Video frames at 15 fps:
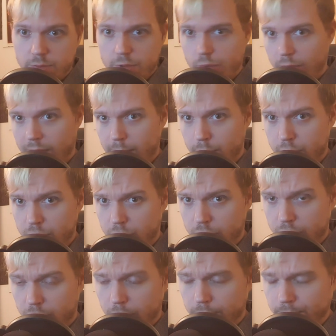subscribers or
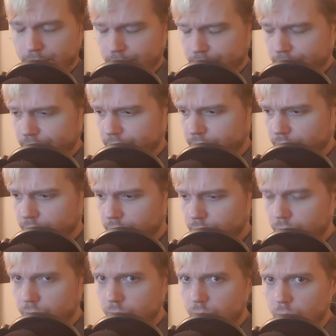so.
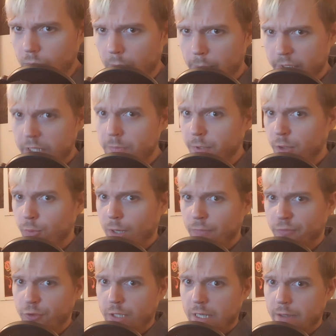But he'd been
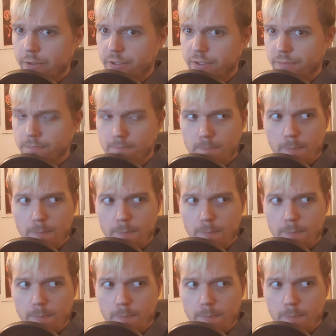around for years.